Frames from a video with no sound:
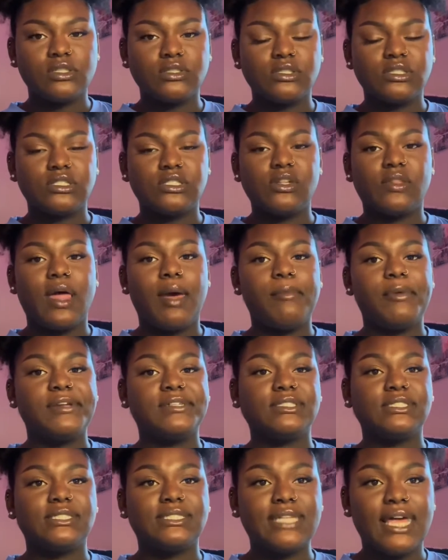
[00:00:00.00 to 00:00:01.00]
So that being
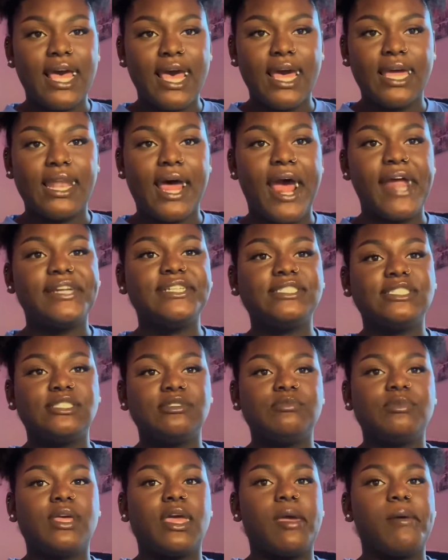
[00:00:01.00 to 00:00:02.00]
said, I need to
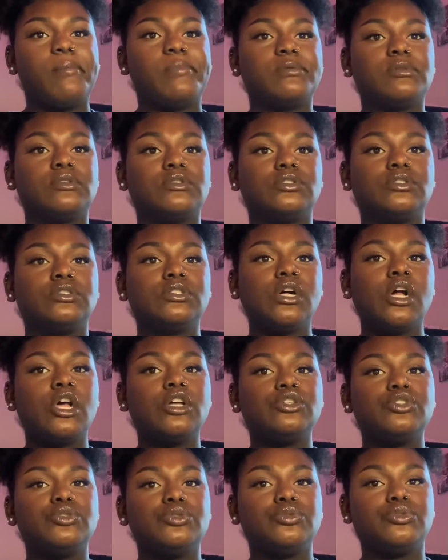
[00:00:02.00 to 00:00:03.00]
be able
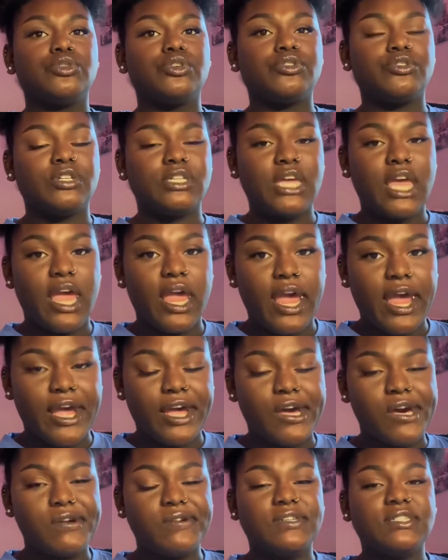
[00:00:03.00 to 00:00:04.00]
to create and
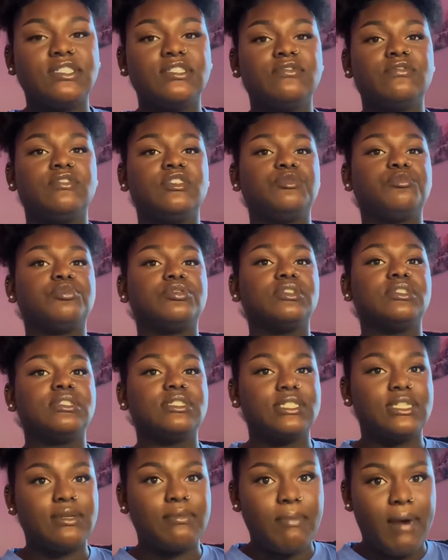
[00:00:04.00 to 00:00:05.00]
cohesively
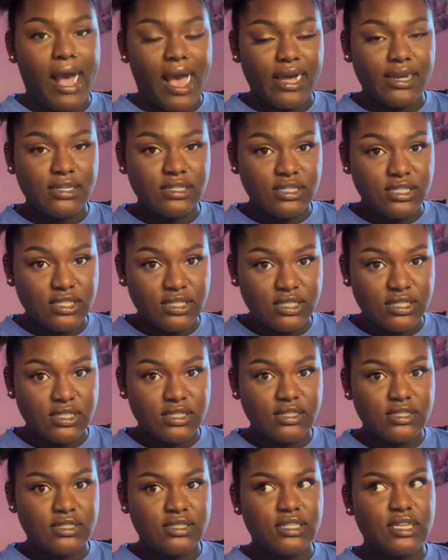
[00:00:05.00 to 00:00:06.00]
present my
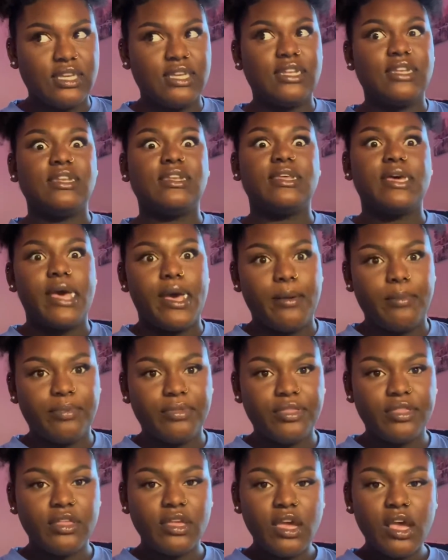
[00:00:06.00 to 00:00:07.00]
ideas in depth
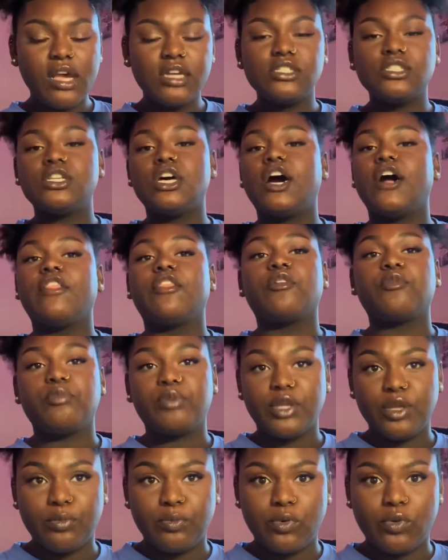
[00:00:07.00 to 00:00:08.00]
to other
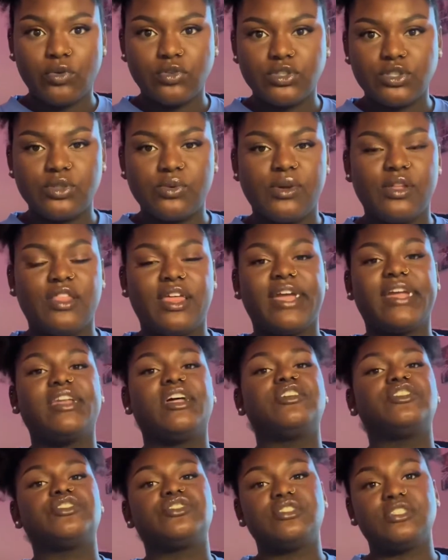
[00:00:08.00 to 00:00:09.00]
people to where they can
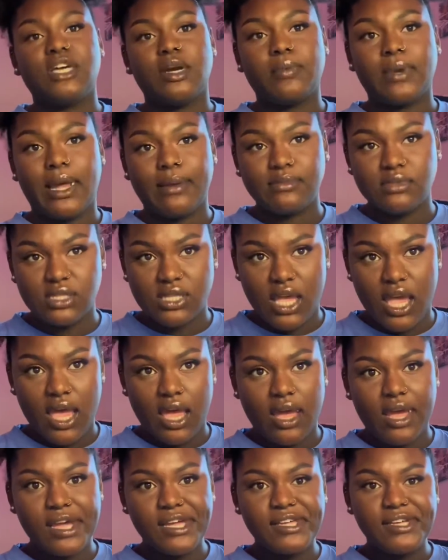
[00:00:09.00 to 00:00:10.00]
understand what I'm
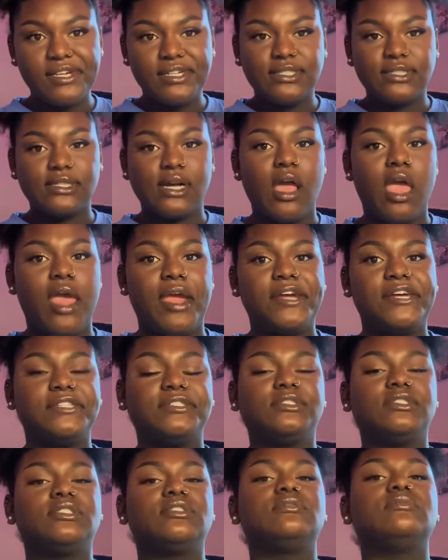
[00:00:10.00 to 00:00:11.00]
saying
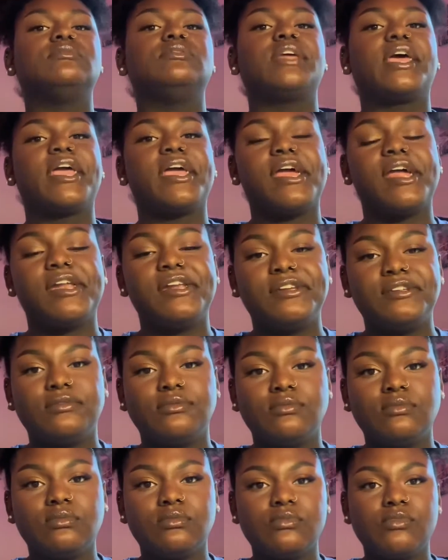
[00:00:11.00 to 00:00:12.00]
and they can
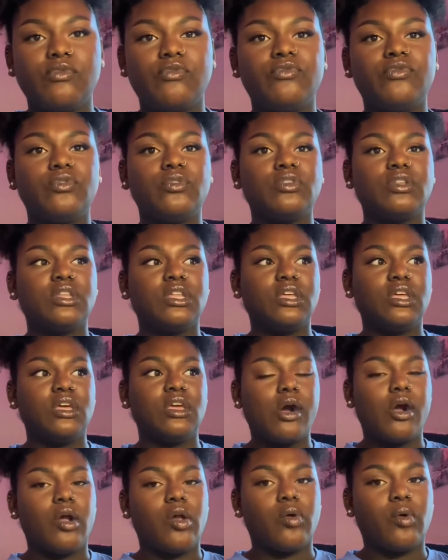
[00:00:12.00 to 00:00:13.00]
fully
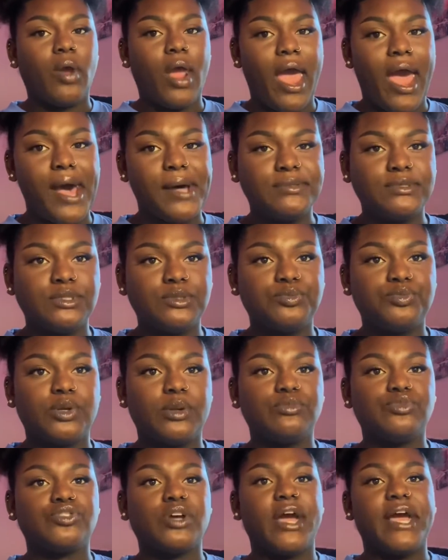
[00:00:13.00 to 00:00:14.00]
grasp what I'm
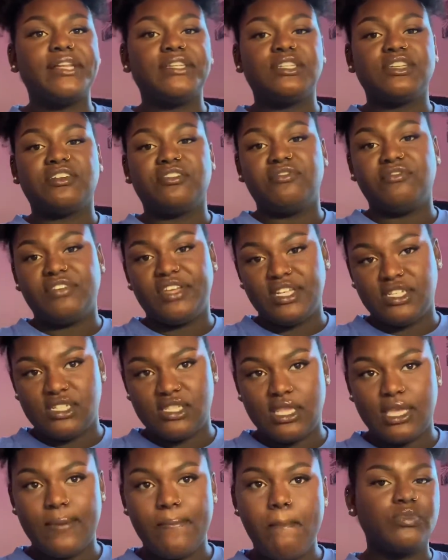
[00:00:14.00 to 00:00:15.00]
trying to convey to
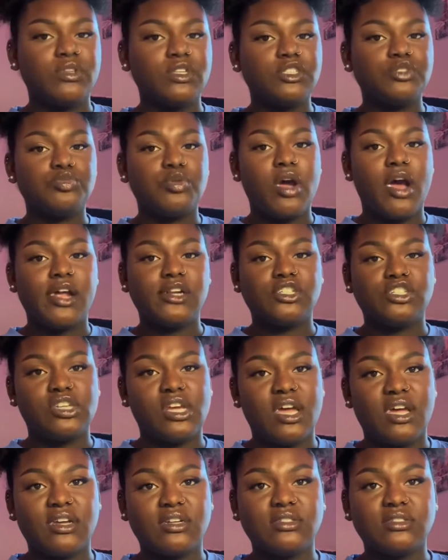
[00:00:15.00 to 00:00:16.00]
them. This
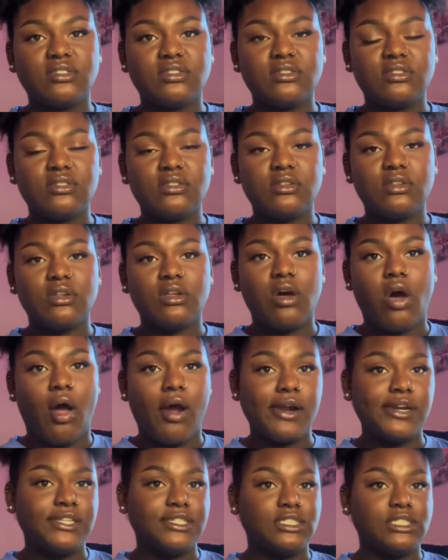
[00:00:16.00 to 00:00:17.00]
project's
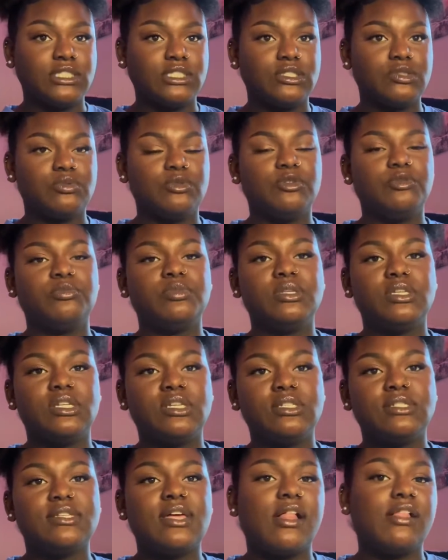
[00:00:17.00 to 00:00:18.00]
audience would be
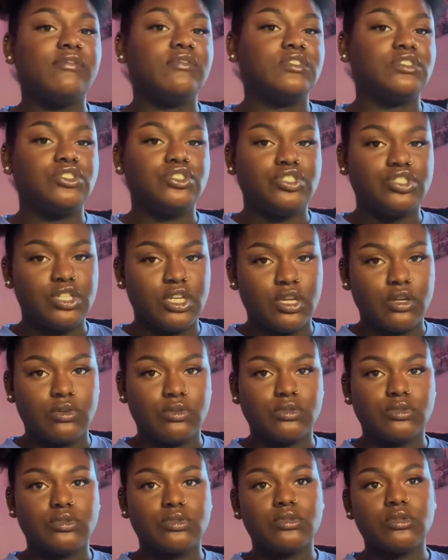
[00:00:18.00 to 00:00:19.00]
television
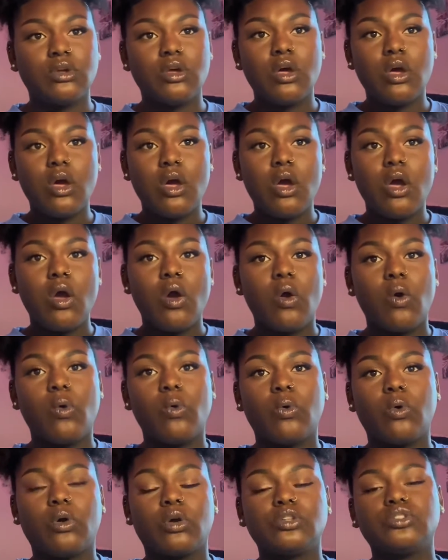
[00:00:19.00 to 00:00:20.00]
channels
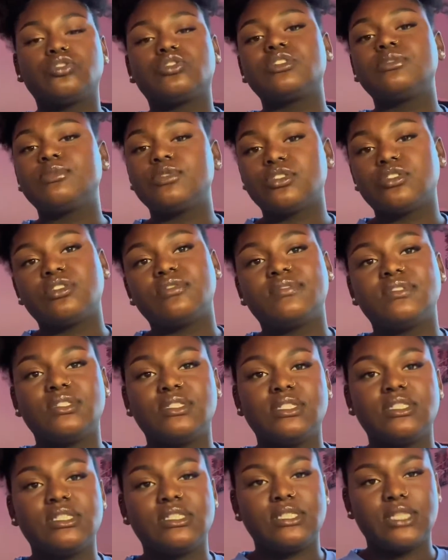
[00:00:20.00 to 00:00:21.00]
or streaming
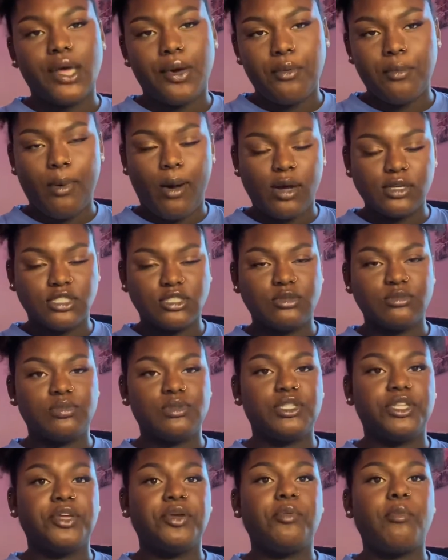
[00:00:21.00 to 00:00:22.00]
services that would
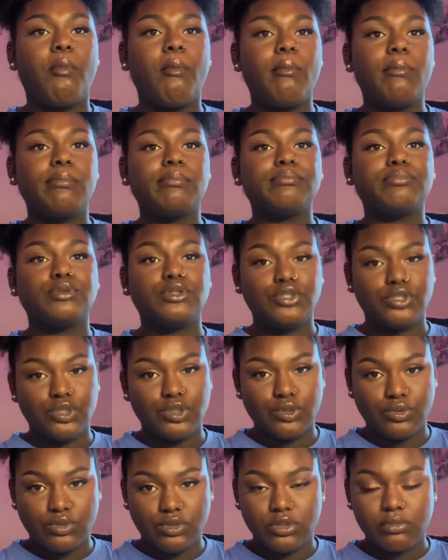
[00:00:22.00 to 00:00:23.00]
possibly
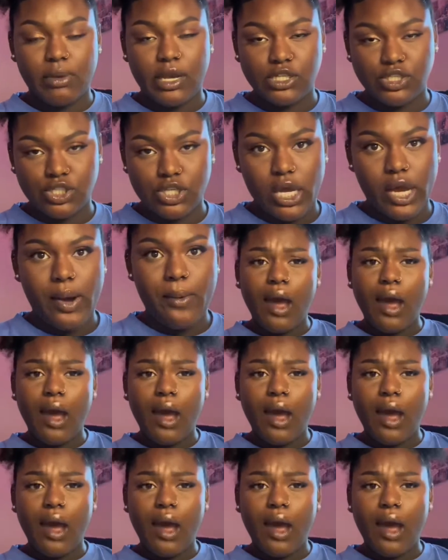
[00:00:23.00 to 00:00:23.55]
produce my show.